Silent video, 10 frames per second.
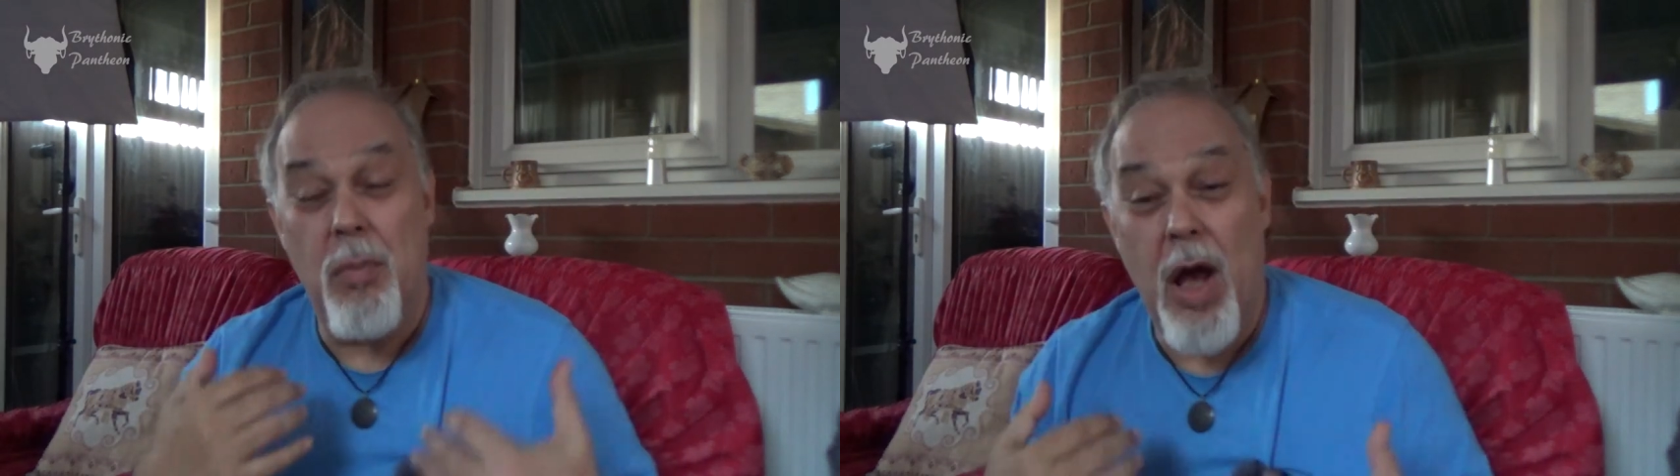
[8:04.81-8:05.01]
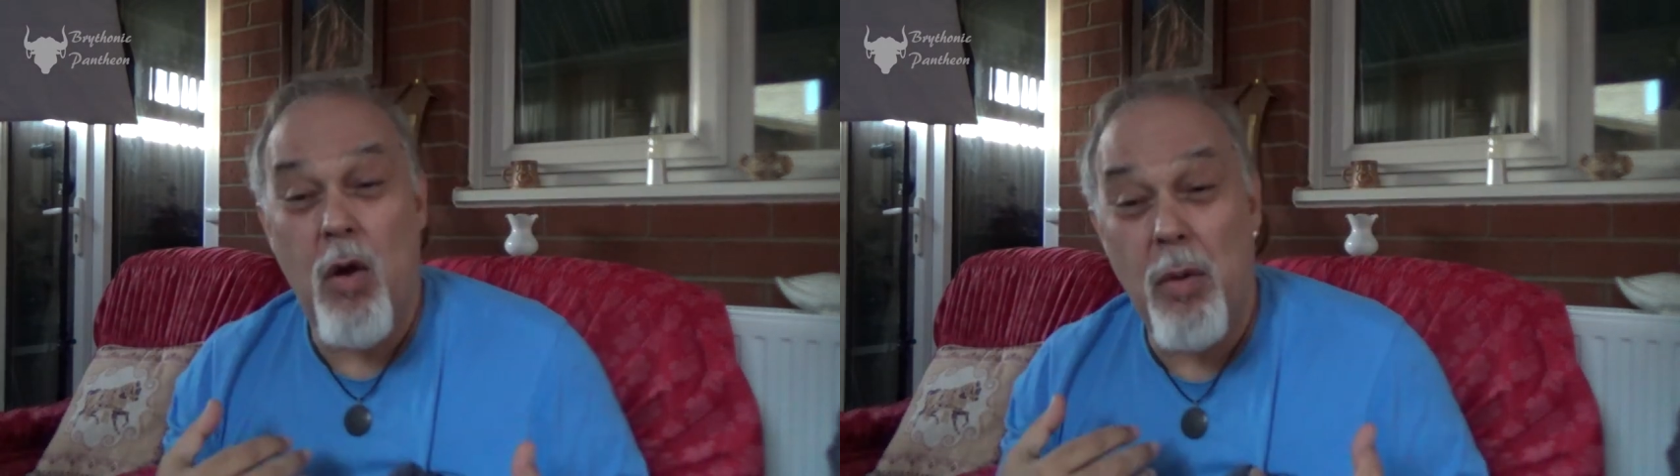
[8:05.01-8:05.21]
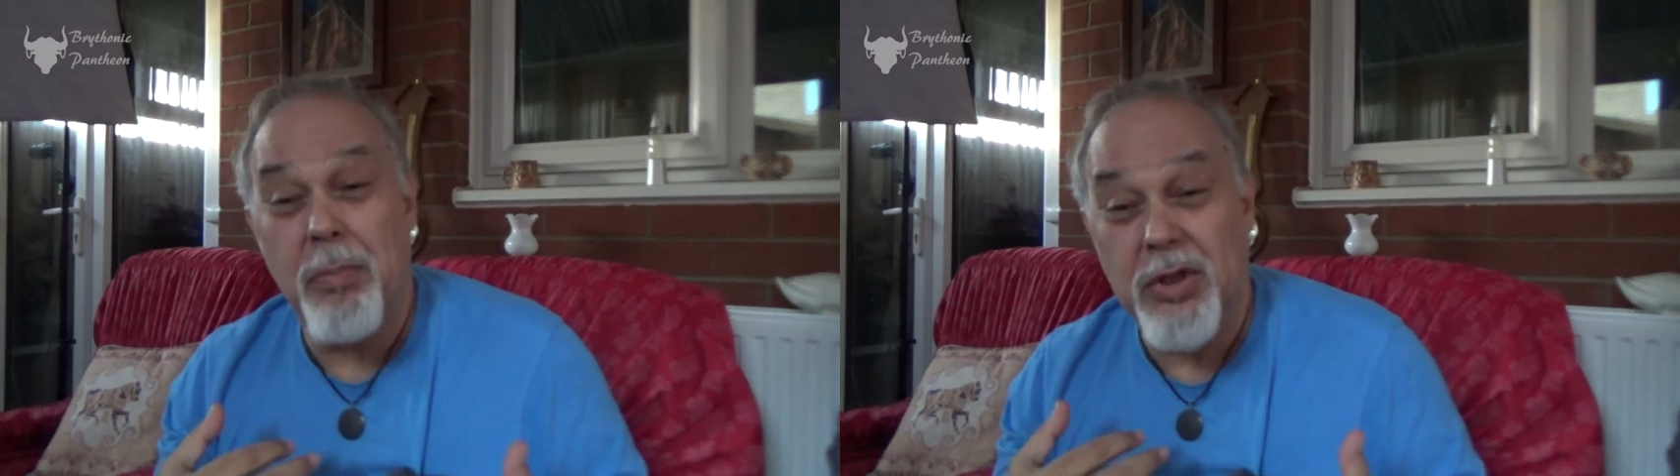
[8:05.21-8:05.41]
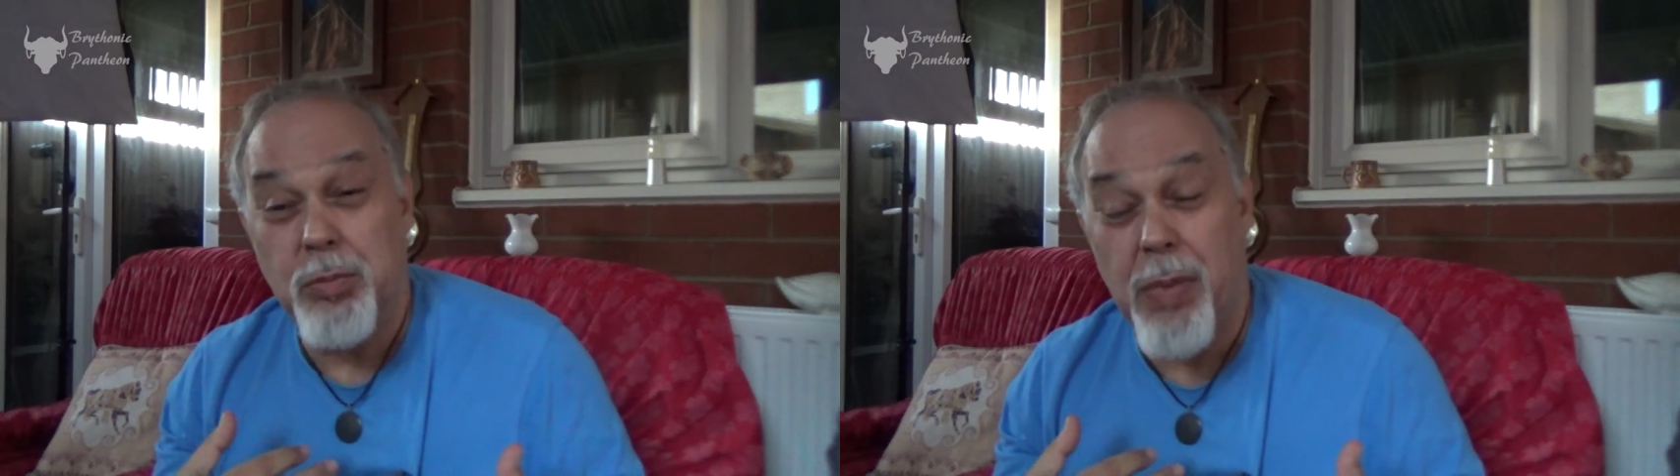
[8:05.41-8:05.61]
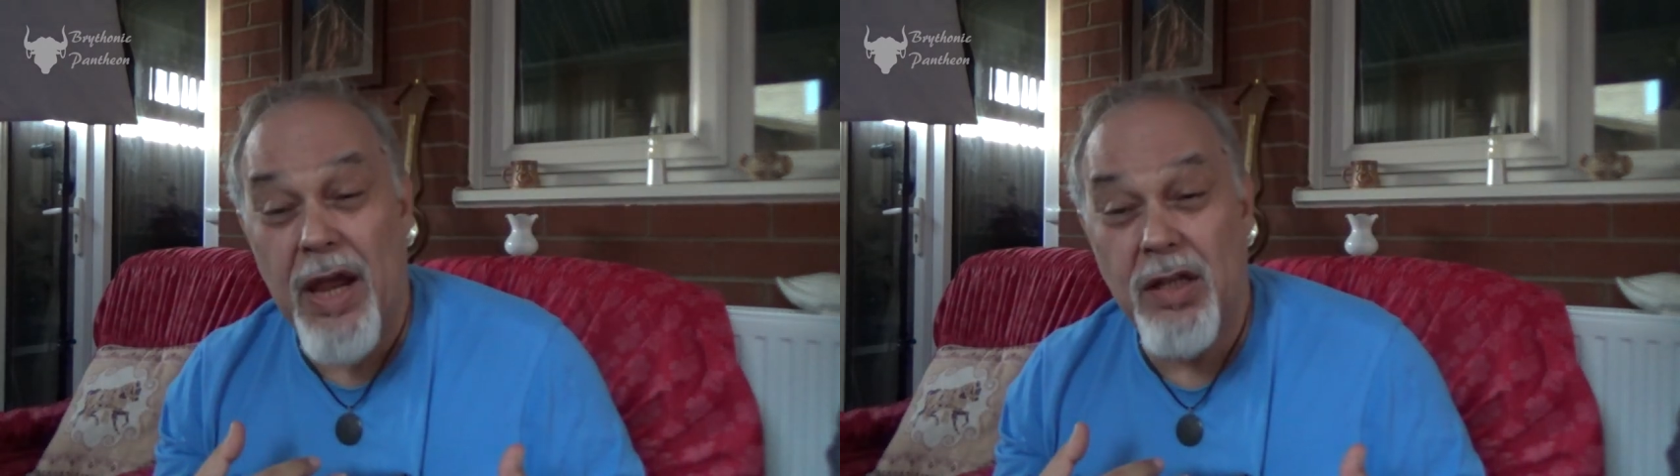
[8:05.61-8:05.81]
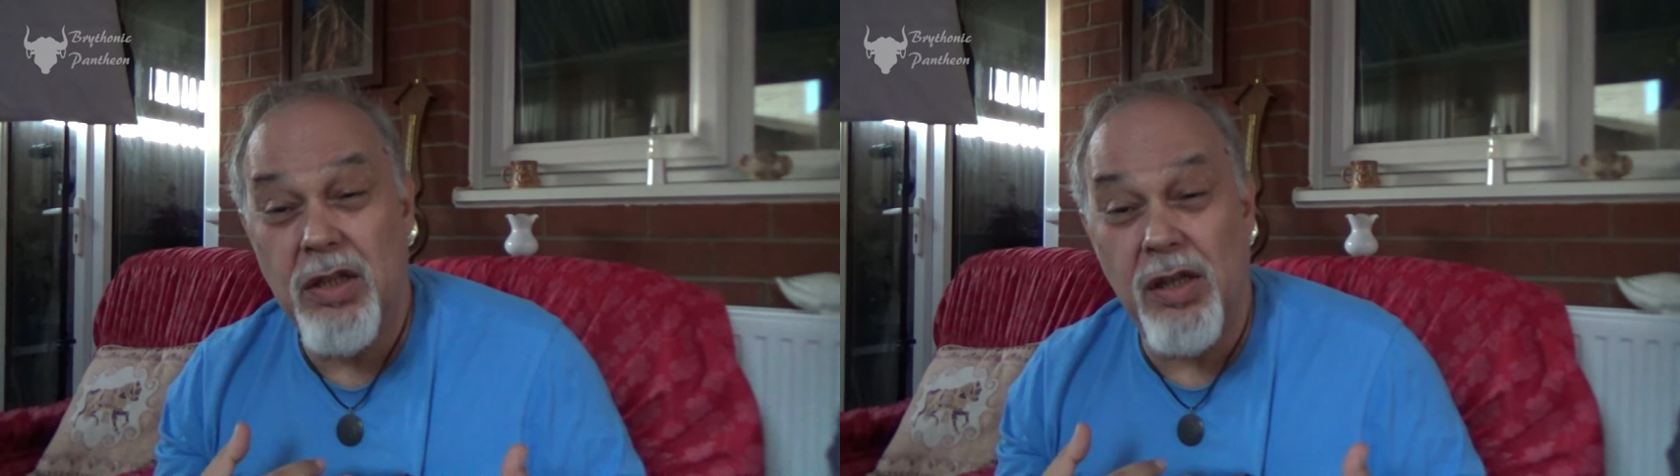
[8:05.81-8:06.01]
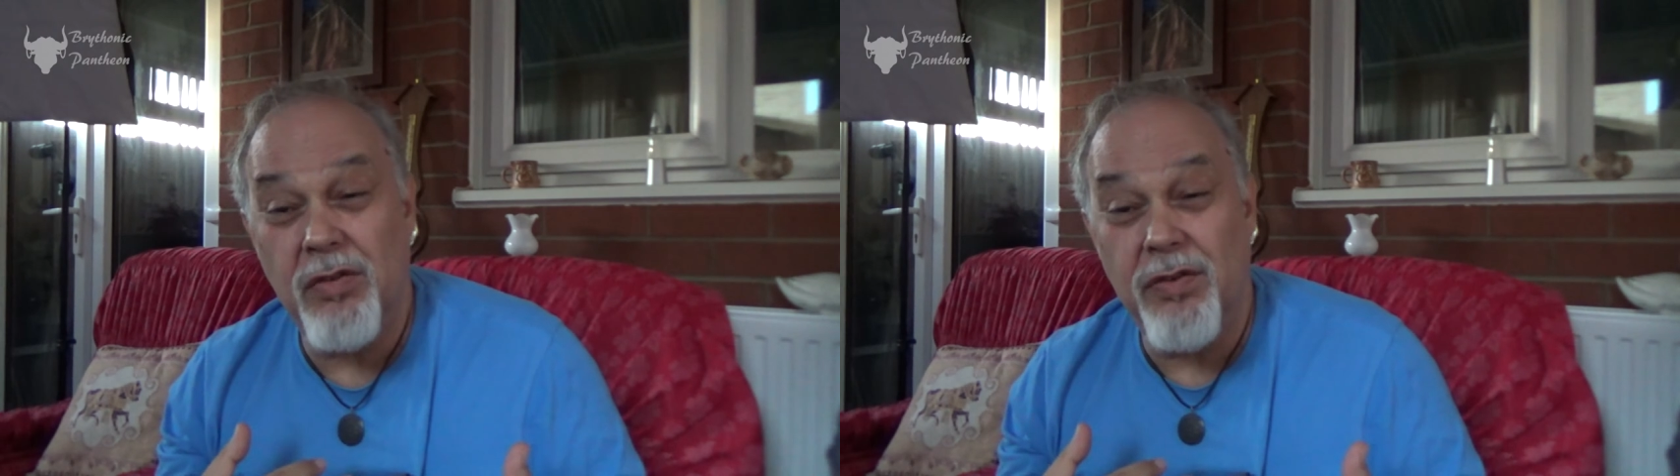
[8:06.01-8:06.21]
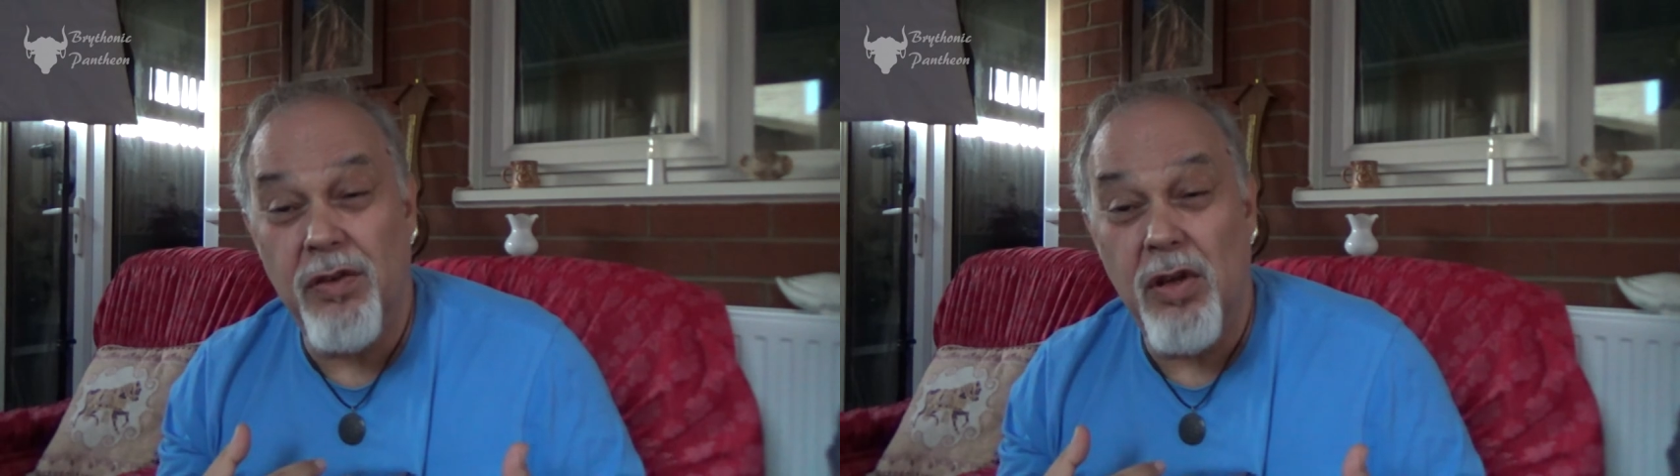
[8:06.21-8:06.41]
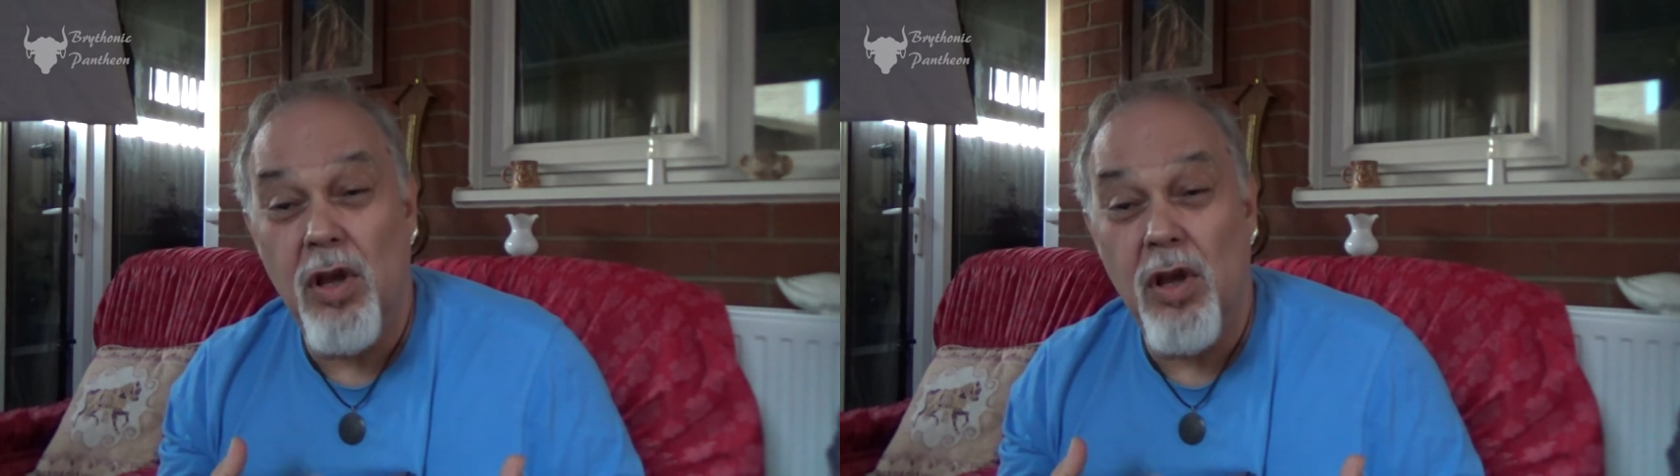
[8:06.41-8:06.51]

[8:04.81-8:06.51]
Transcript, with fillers: our perspective,